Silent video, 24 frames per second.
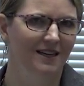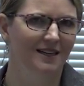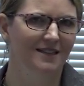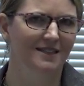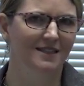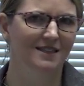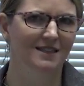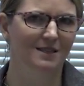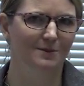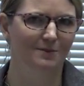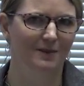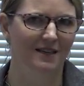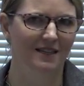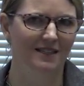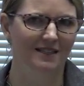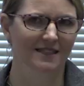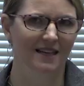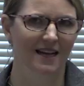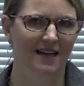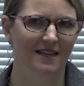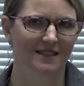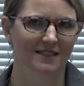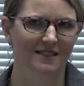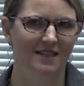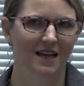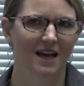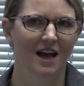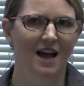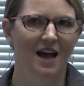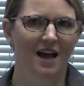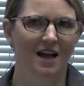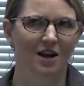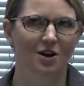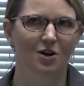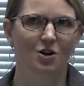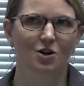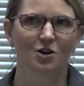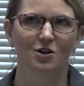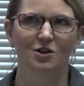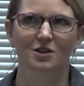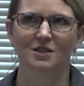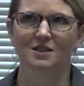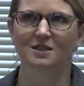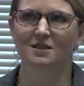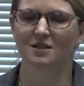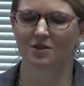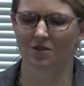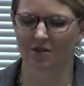It doesn't make sense. And our
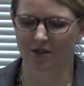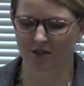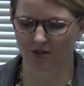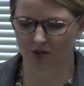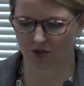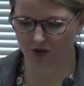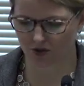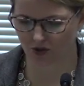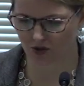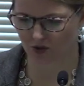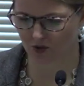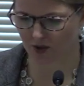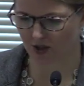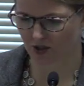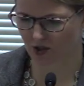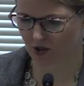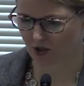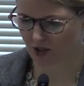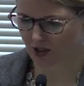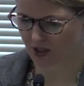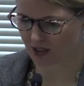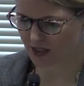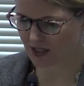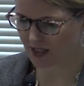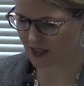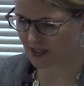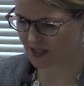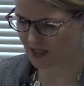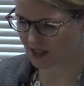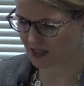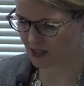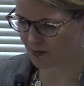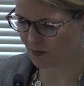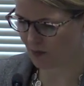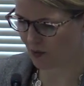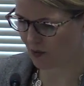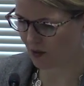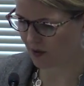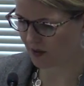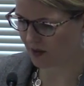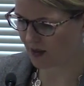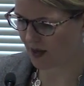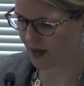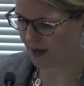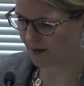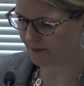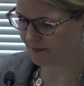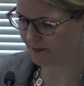current uh, structure just doesn't support
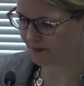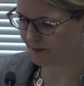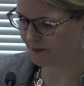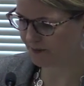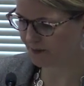that.